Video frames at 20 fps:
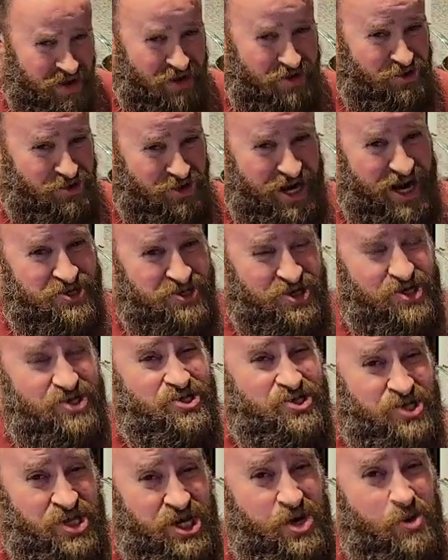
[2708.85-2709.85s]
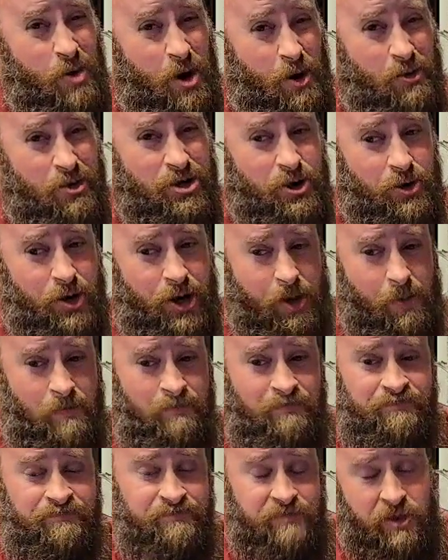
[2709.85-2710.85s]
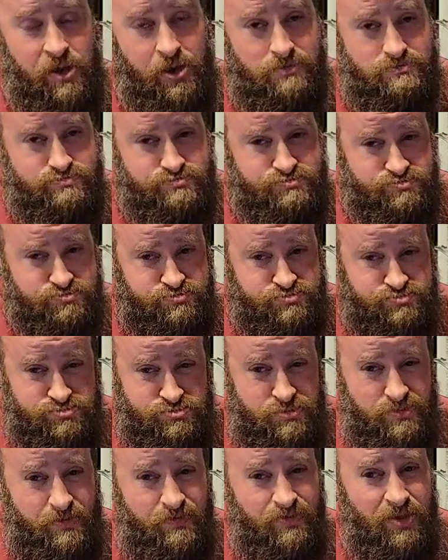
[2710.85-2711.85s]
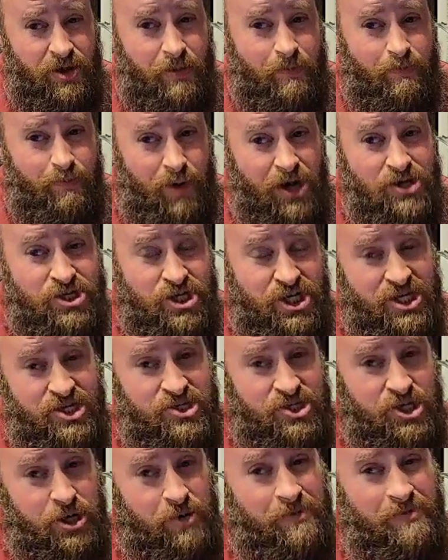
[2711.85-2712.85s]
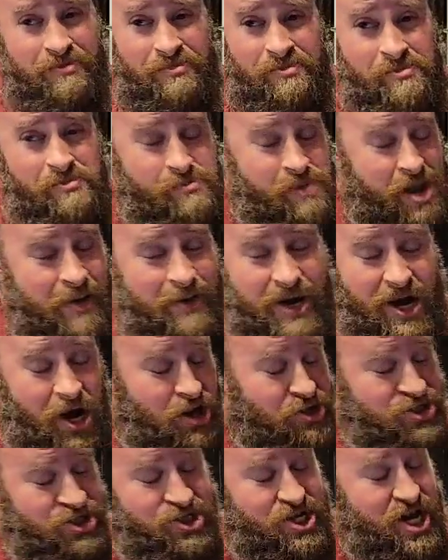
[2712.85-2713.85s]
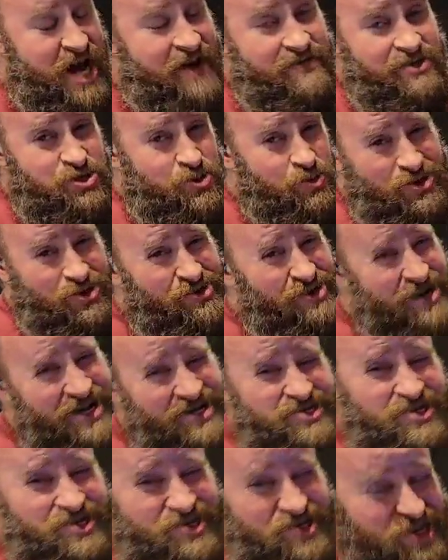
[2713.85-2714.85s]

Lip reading: you can actually see what we're doing. Much easier. Maybe I'll just have it to where you don't actually